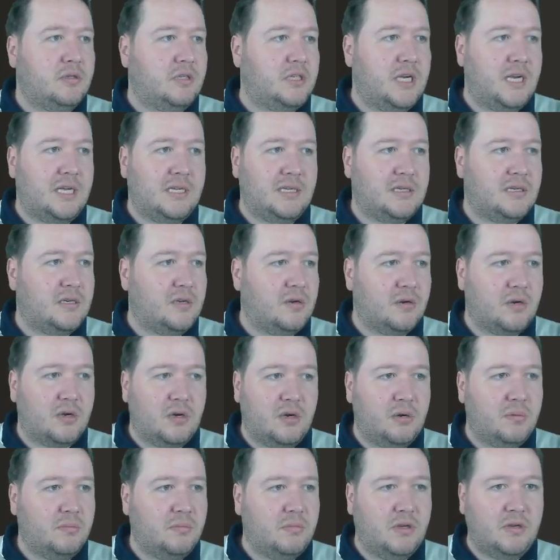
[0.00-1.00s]

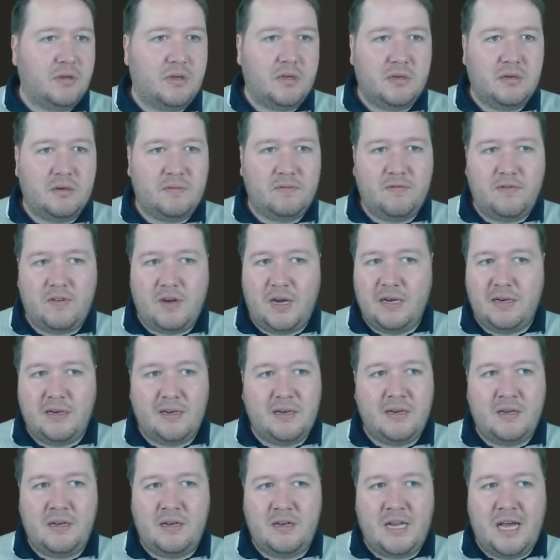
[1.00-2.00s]
chess.com, you can find
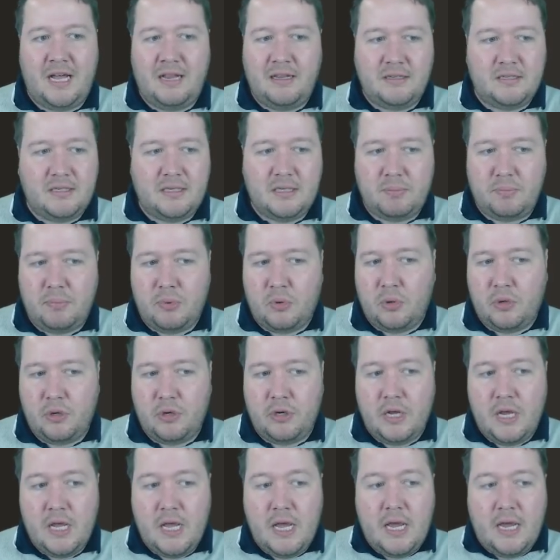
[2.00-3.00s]
an analysis
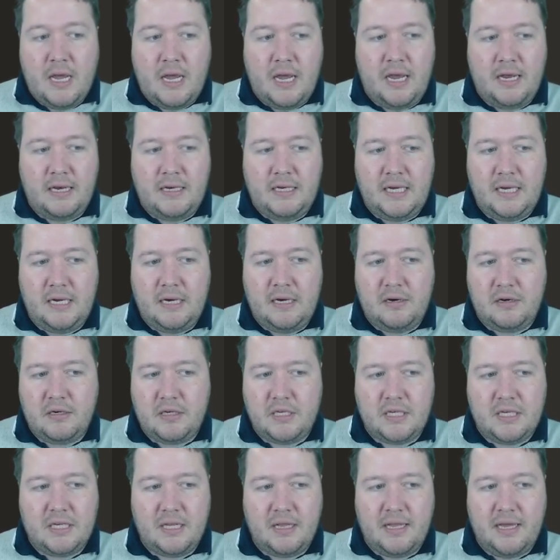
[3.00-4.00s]
board. And here it
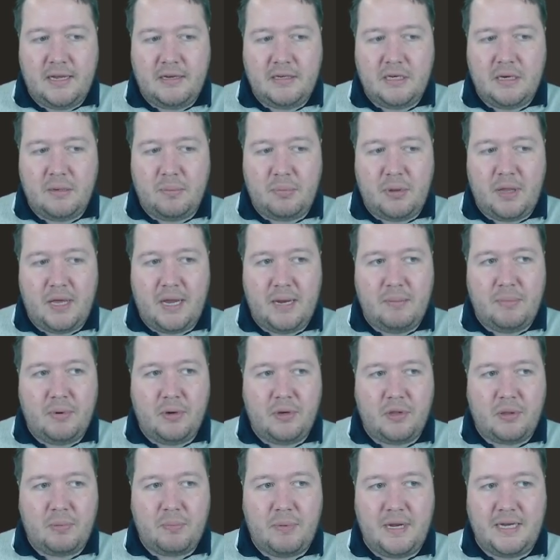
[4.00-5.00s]
just allows you to play
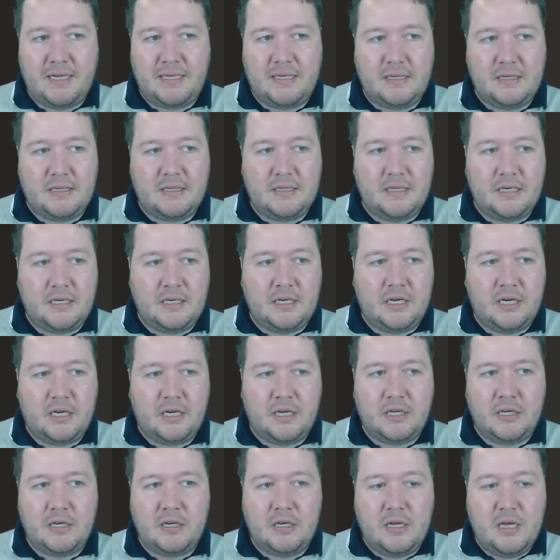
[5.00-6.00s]
both pieces, and you
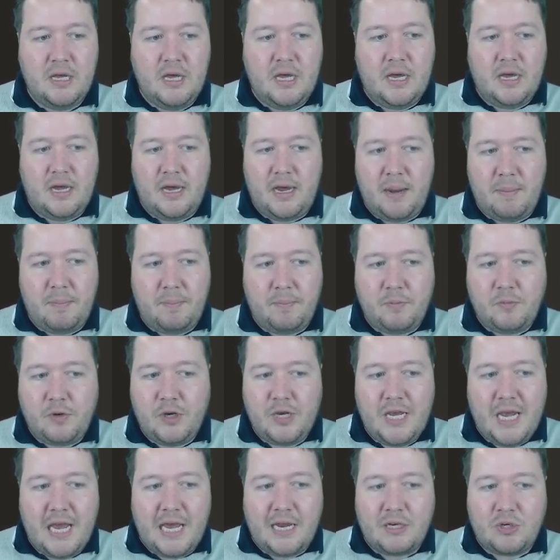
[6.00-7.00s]
can
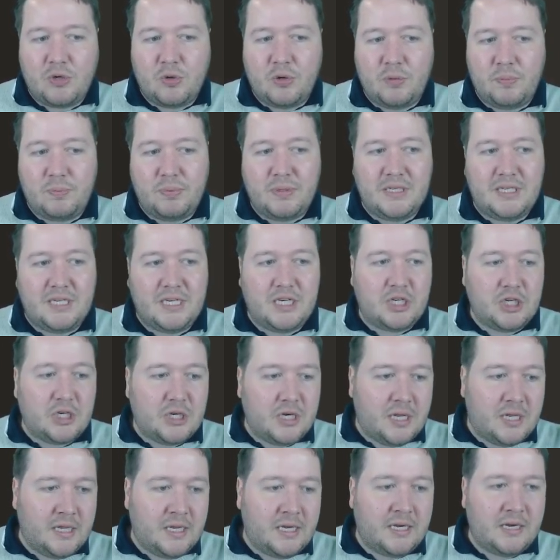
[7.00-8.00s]
get to a position
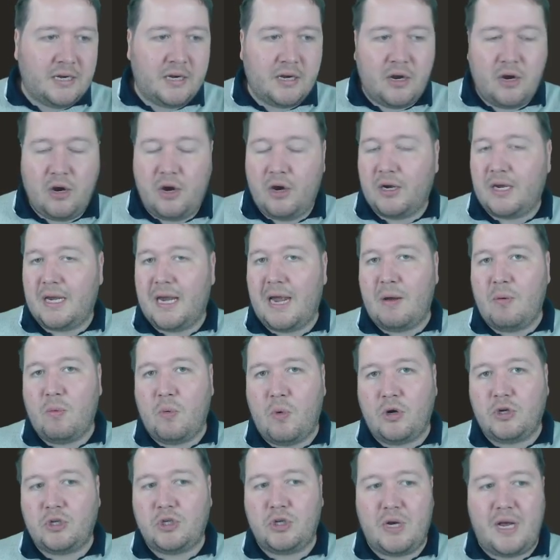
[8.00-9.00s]
and then you go, okay,
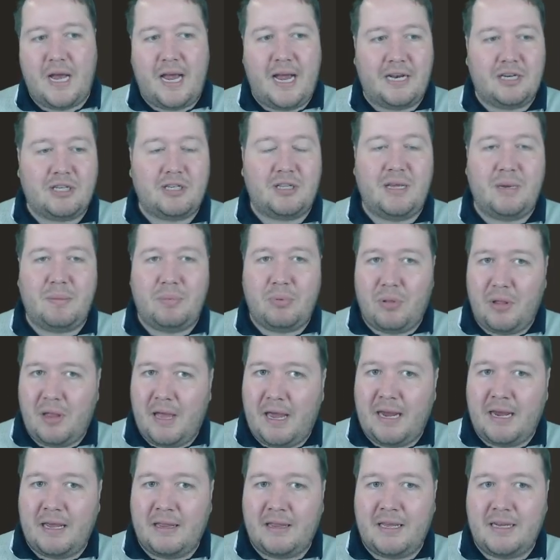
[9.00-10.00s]
what should I actually
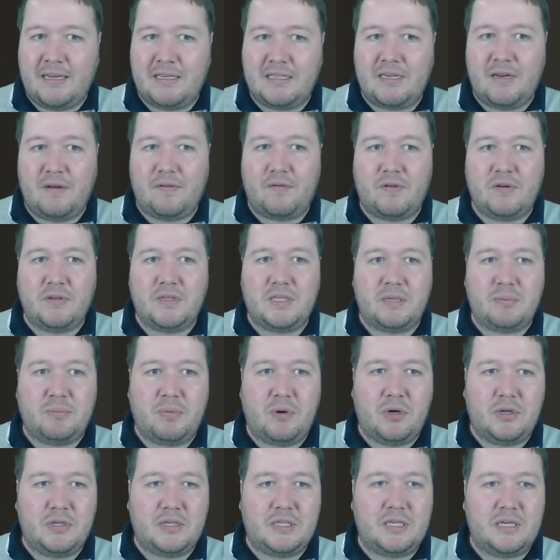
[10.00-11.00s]
play in these different
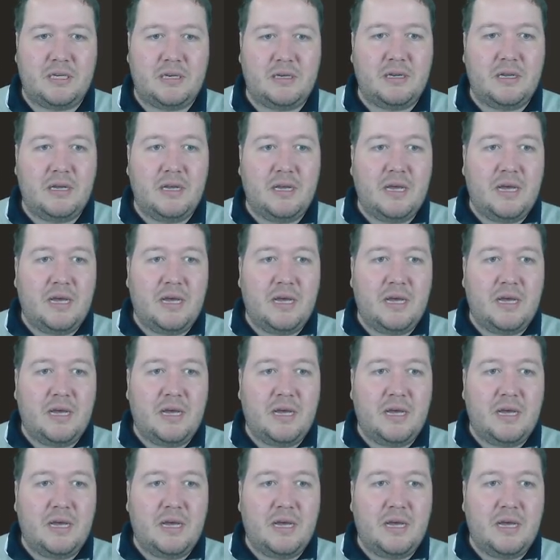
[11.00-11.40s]
spots? And